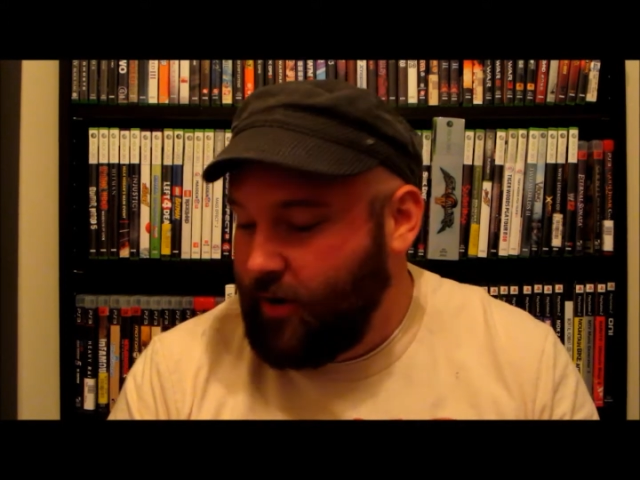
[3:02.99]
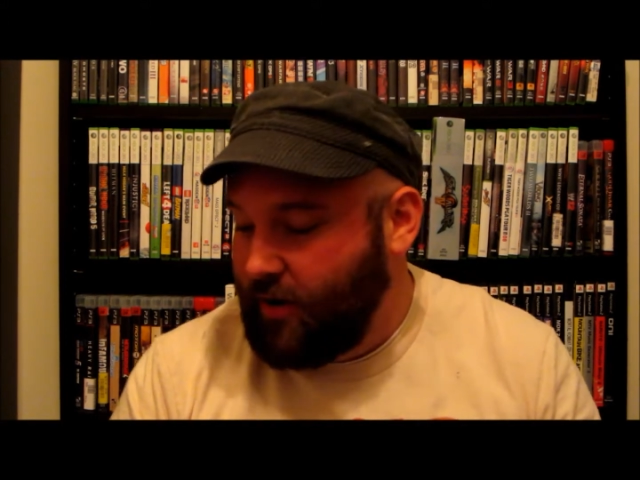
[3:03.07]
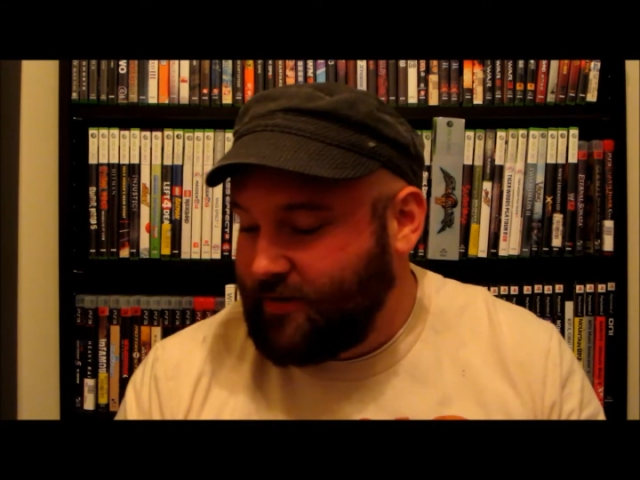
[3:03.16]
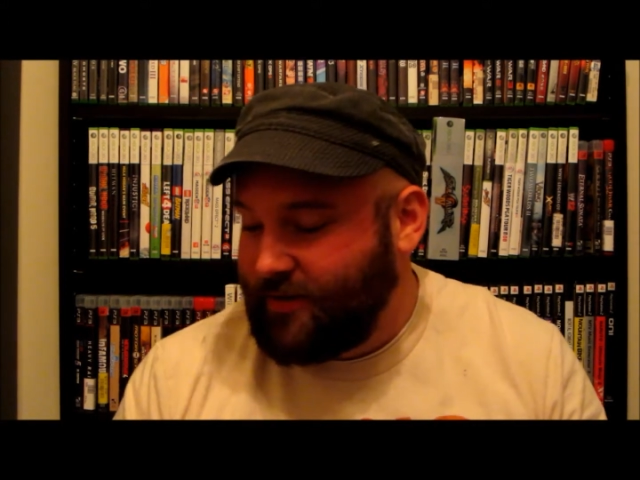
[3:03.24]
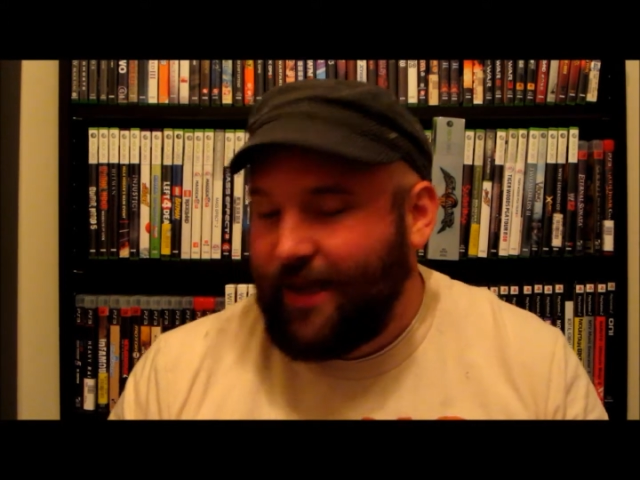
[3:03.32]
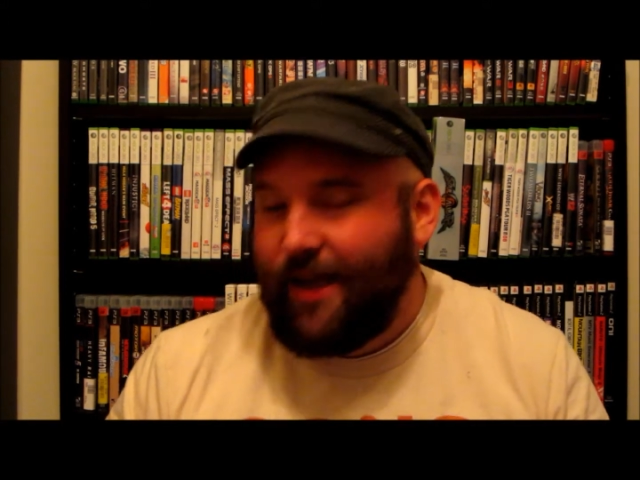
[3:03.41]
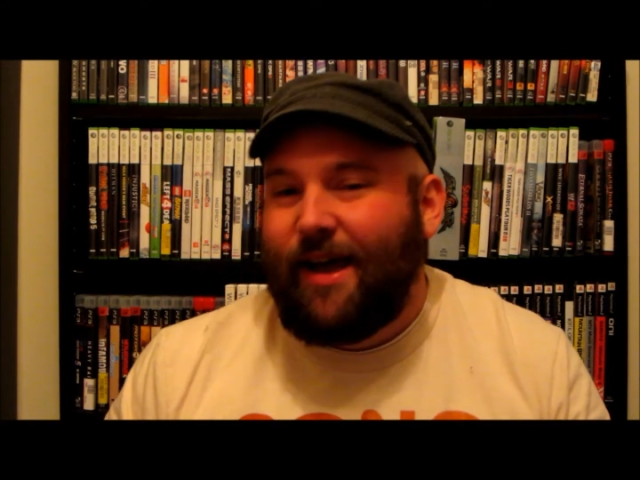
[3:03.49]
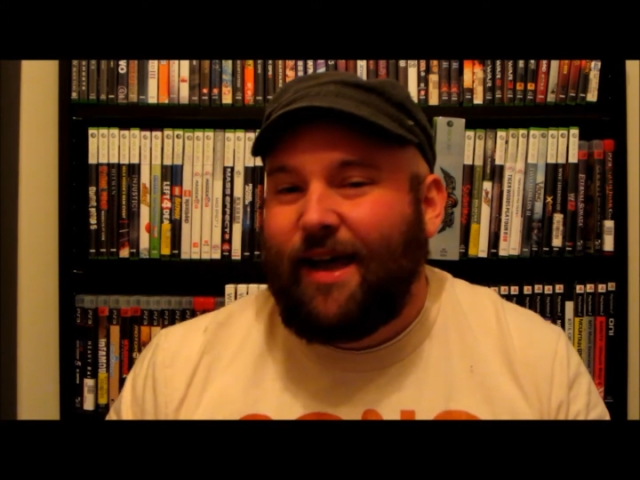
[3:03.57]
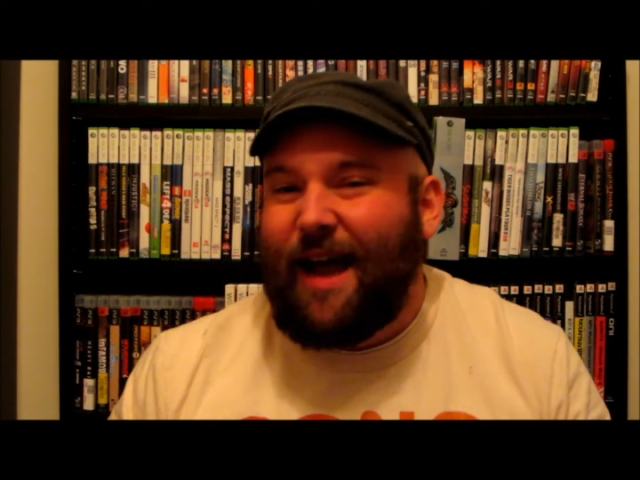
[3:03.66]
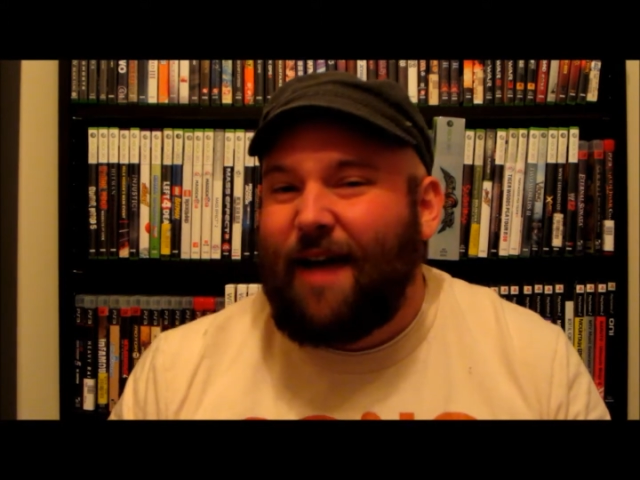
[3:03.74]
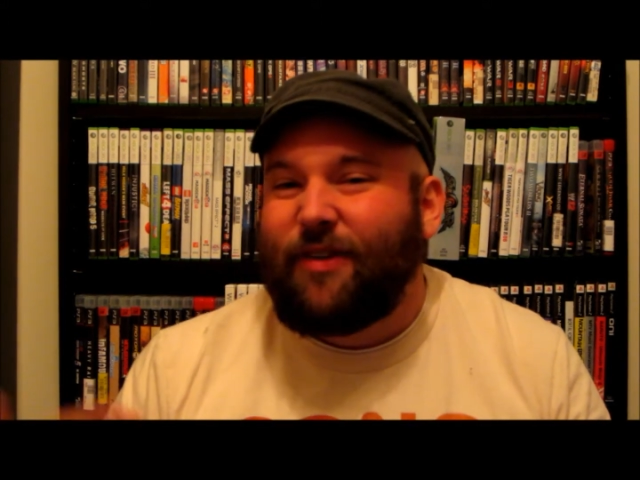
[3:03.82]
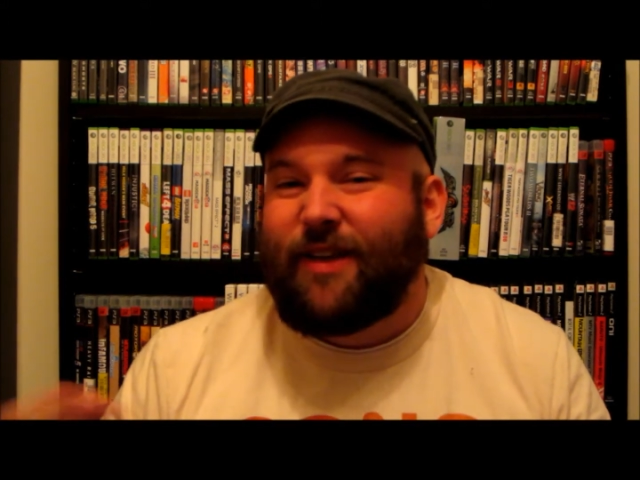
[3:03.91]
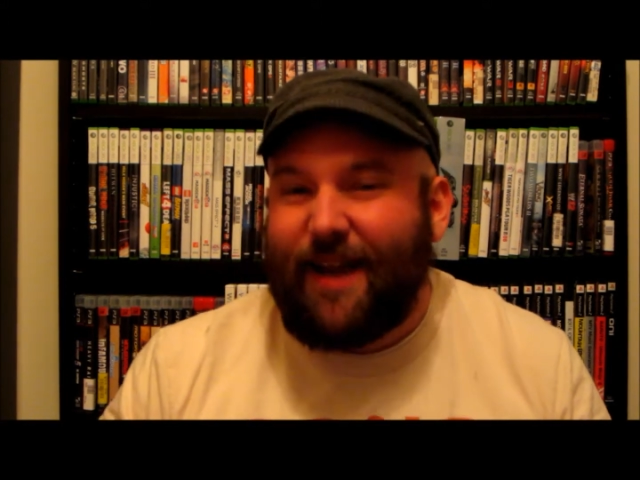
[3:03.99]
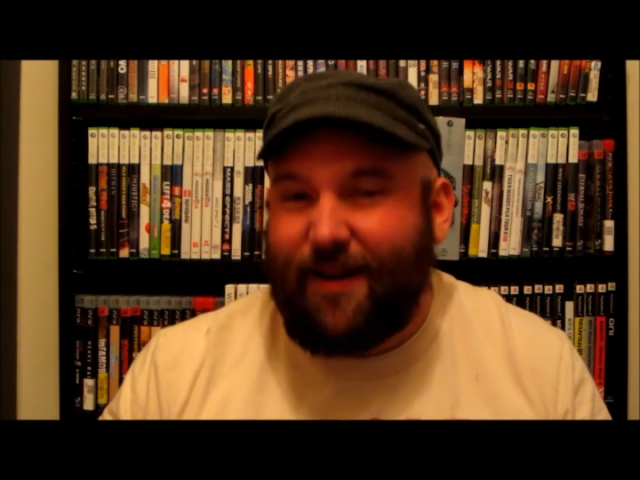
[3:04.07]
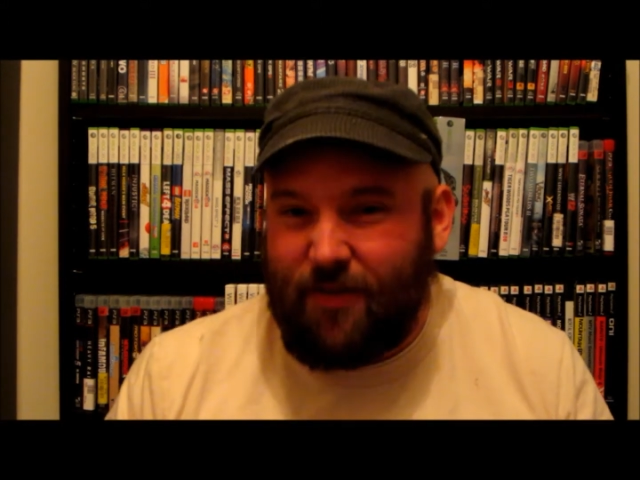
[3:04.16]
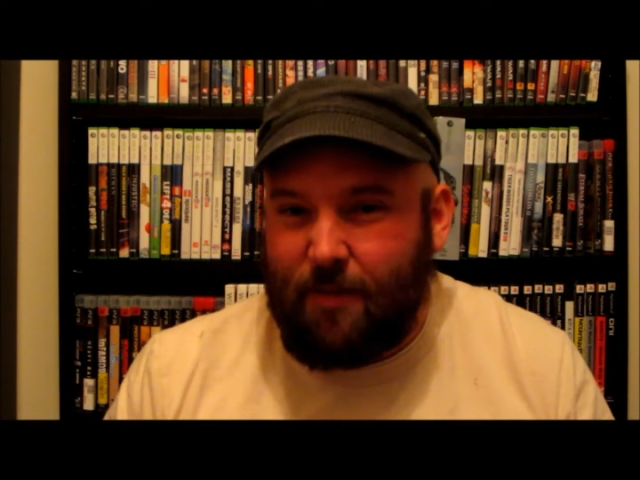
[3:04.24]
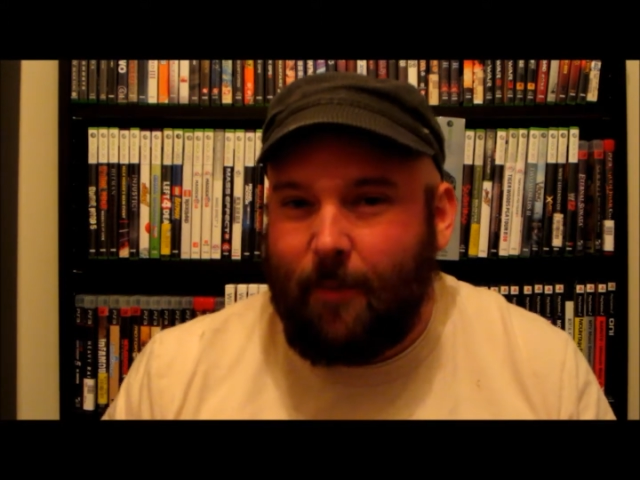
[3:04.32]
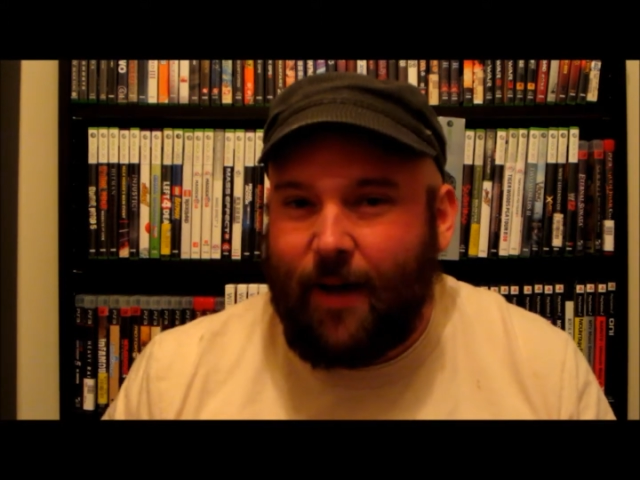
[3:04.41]
$7 and have to
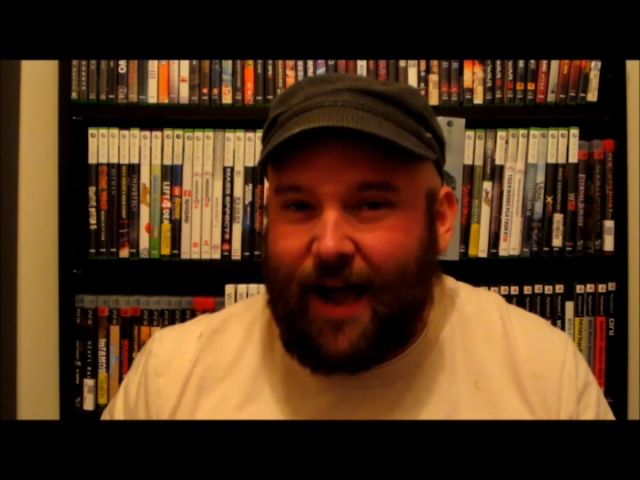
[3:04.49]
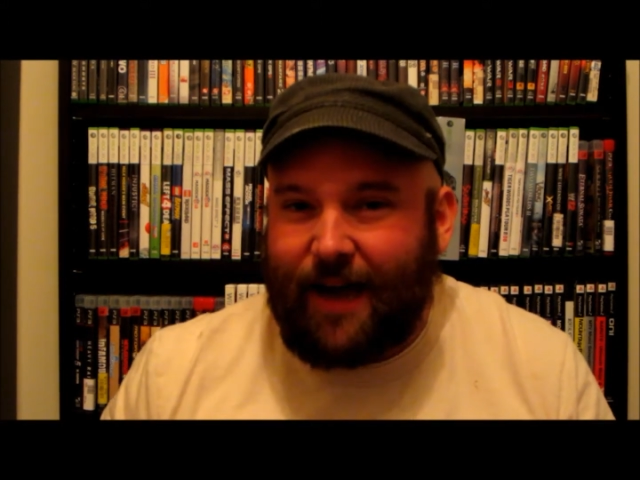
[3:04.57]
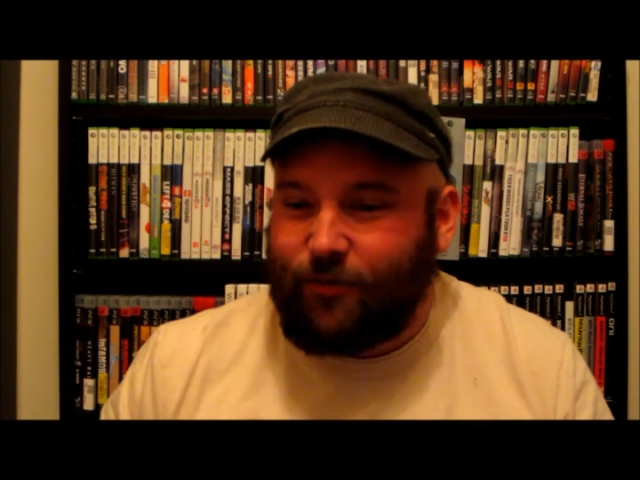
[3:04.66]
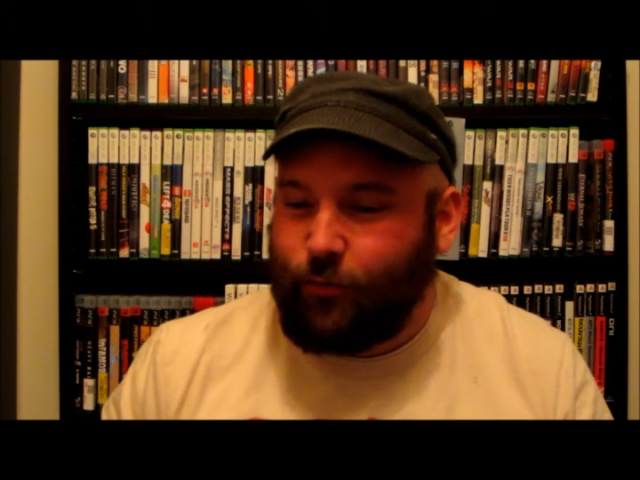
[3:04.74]
give them back.